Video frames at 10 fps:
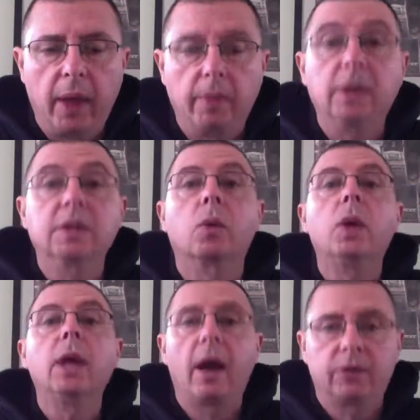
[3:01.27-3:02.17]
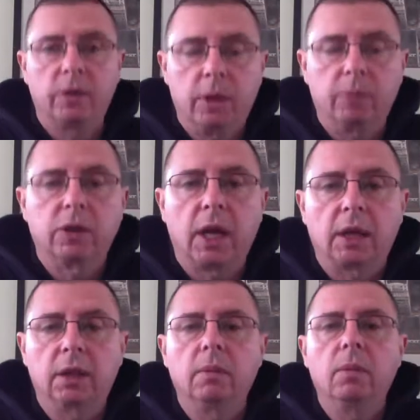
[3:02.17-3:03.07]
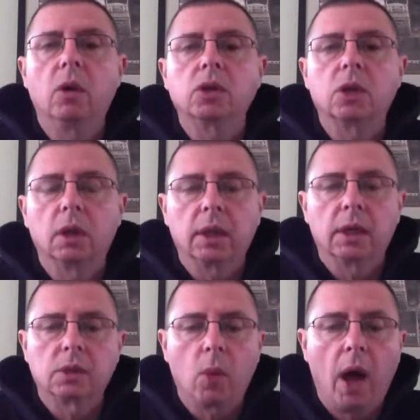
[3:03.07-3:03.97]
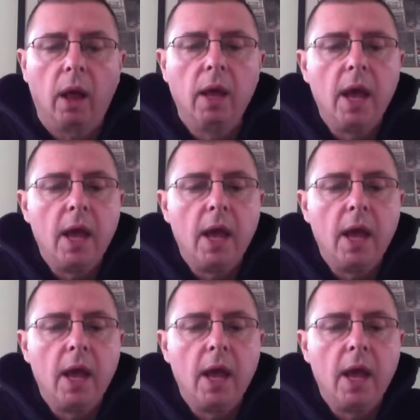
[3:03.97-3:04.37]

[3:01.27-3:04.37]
means that we have to be protected emotionally as well.